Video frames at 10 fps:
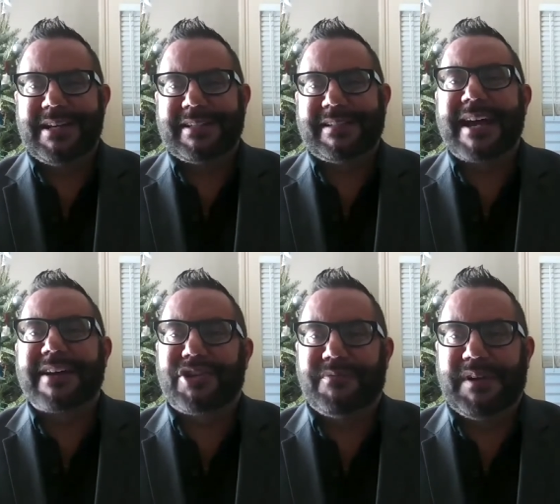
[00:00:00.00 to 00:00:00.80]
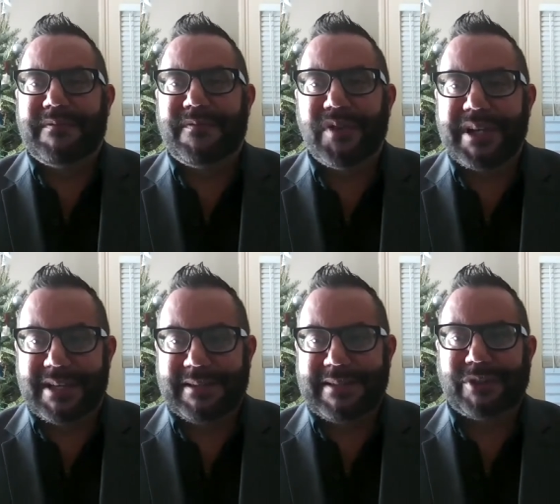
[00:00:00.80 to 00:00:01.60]
Sex should be fully
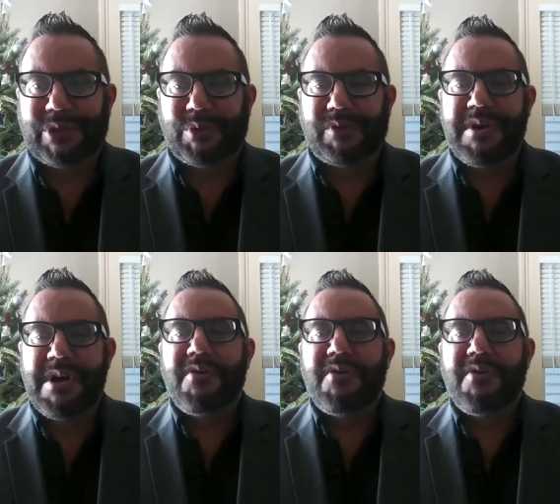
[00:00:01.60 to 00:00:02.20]
consensual.